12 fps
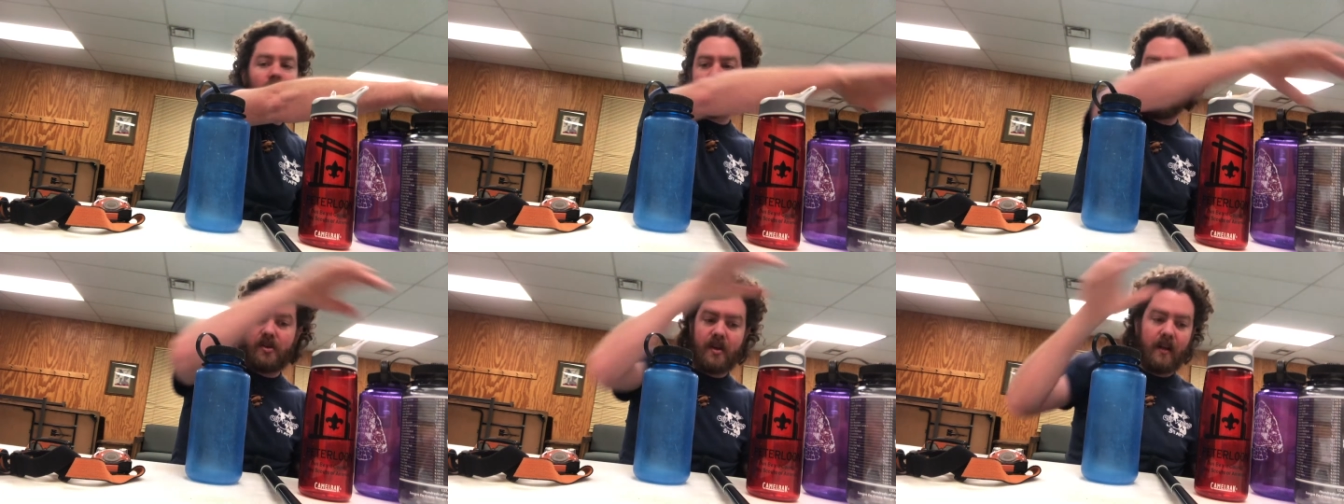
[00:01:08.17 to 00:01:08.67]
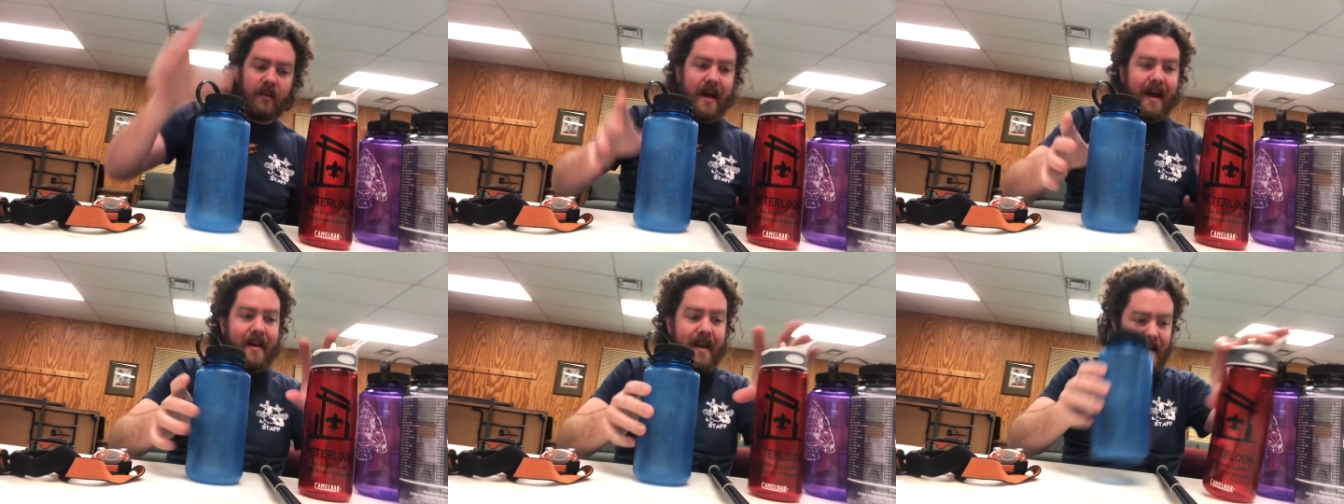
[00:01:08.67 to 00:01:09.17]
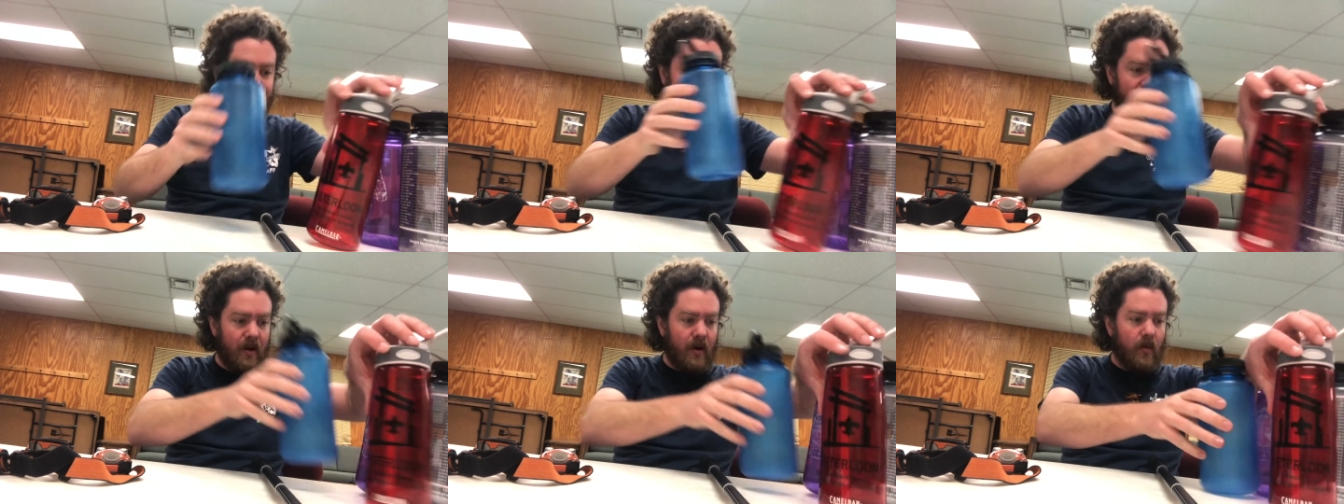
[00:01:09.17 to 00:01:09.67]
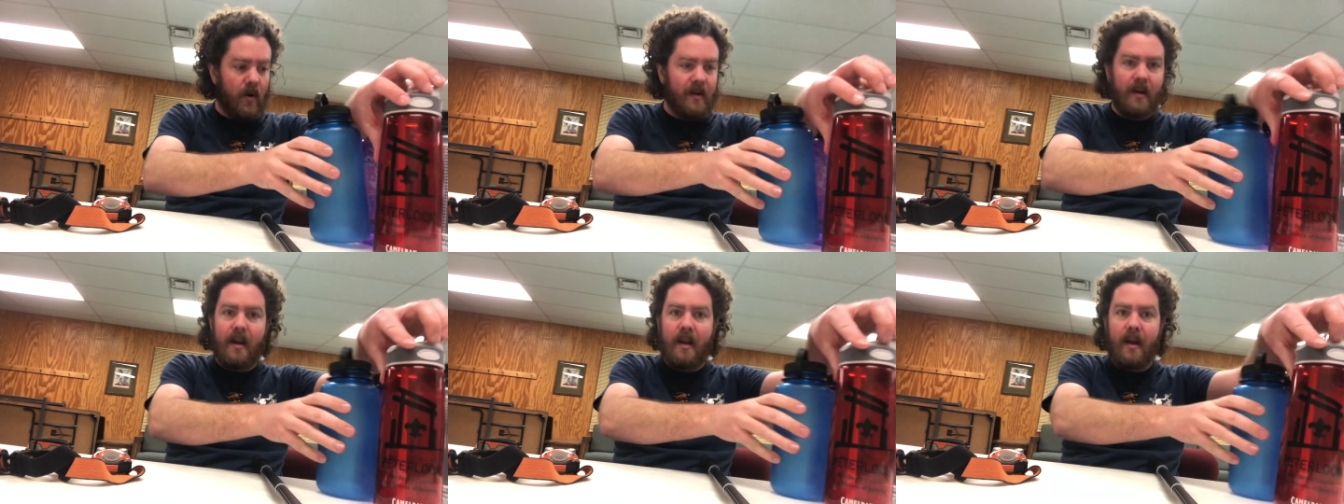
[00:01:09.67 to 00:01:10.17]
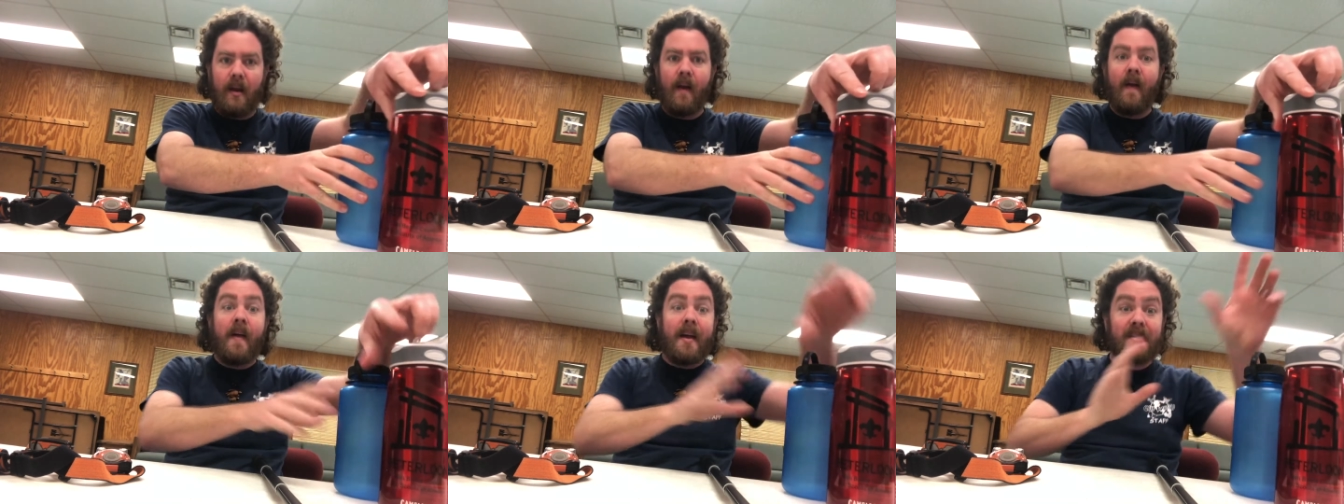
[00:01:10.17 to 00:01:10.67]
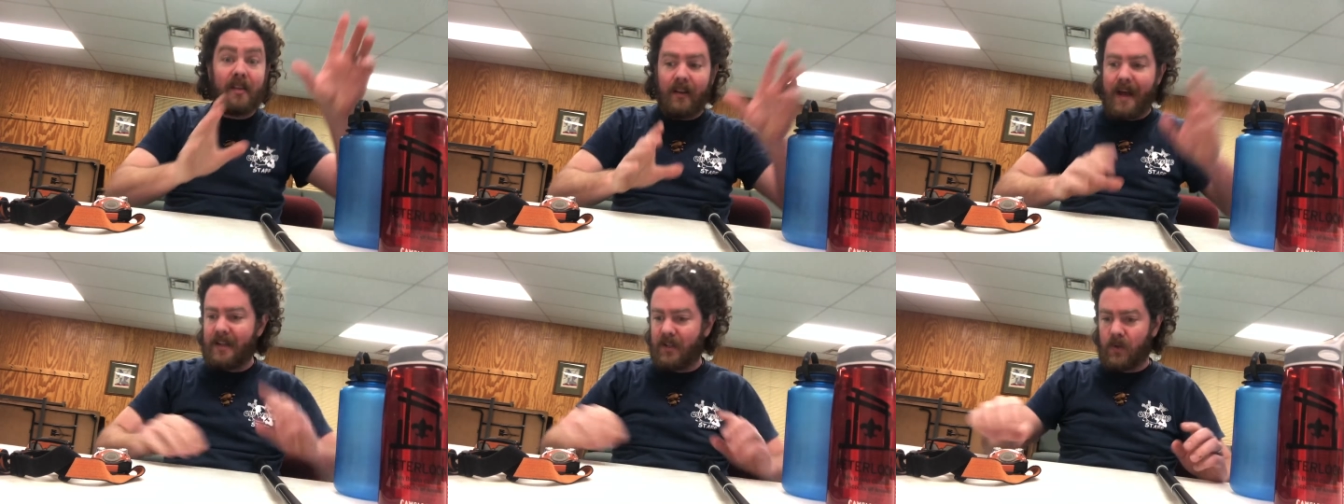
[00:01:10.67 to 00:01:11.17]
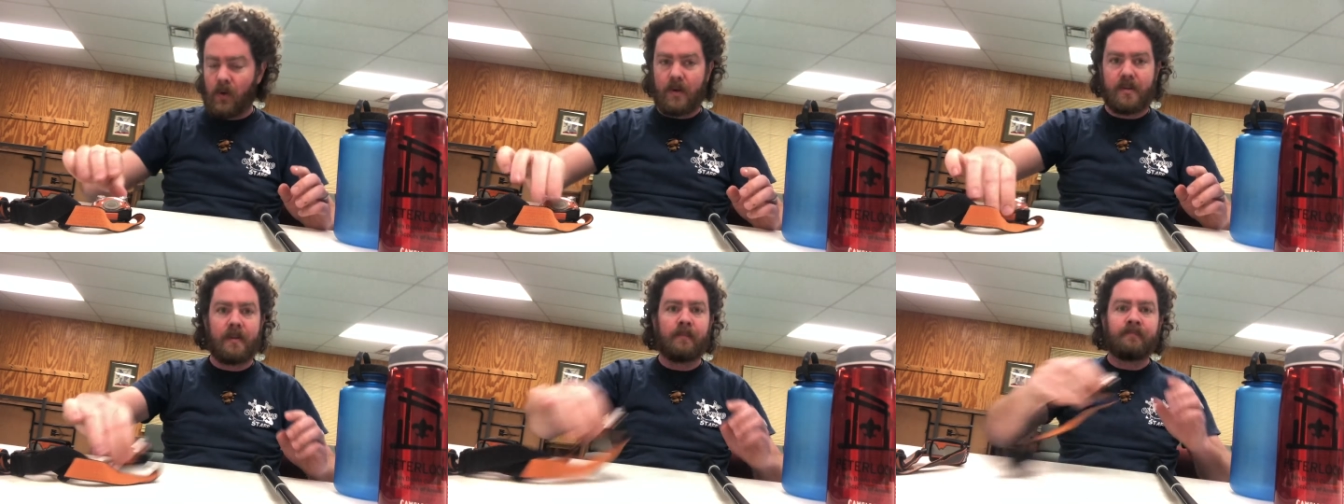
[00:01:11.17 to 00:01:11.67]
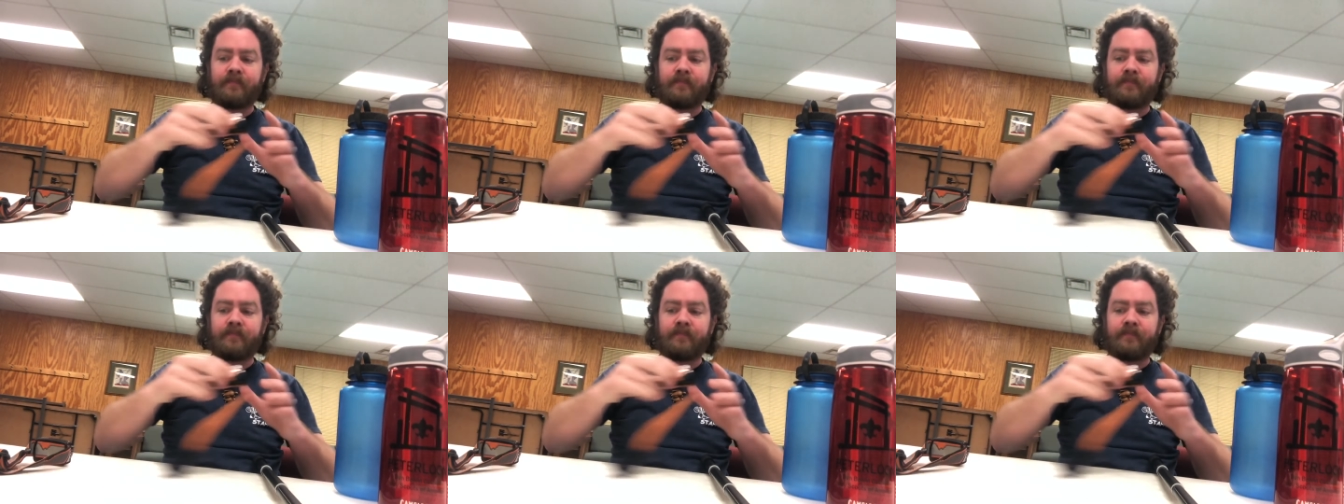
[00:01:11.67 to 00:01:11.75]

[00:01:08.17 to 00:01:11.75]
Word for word: appreciate that. Next thing you're going to need is a light source.